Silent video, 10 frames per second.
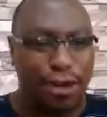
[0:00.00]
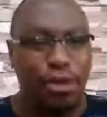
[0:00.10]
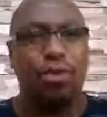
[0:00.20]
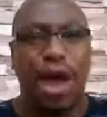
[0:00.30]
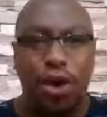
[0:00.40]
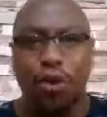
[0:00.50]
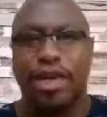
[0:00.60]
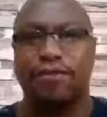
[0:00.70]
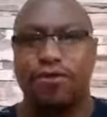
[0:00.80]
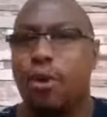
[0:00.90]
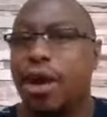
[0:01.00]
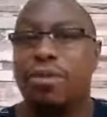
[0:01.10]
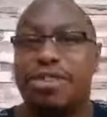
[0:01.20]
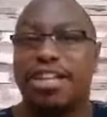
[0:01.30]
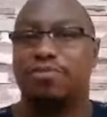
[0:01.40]
We were looking forward
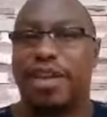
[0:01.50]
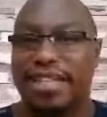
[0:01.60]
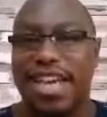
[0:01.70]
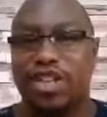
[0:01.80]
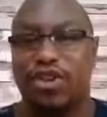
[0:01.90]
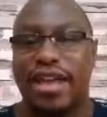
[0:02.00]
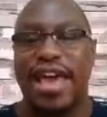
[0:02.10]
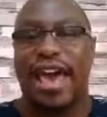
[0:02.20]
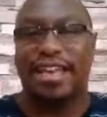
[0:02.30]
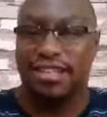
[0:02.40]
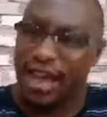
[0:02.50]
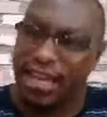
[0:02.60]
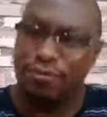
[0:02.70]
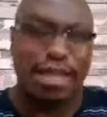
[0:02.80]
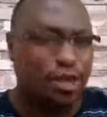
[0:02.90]
with expectation,
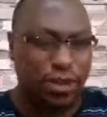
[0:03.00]
excitement.